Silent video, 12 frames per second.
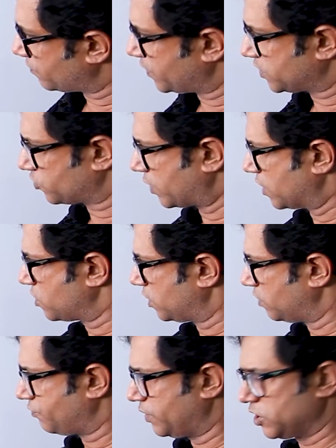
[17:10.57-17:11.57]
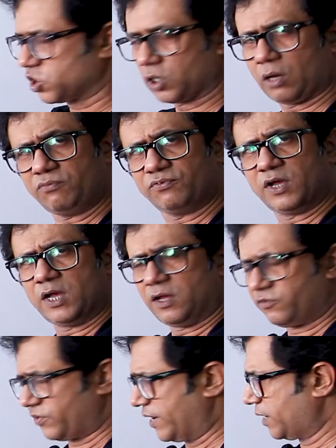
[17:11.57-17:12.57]
the structure definition of
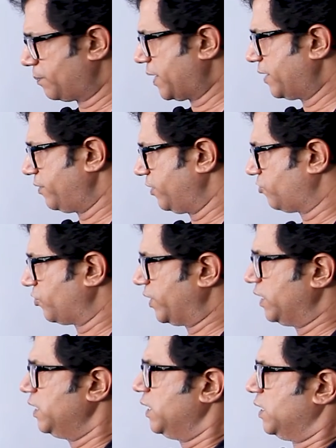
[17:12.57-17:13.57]
threaded binary tree.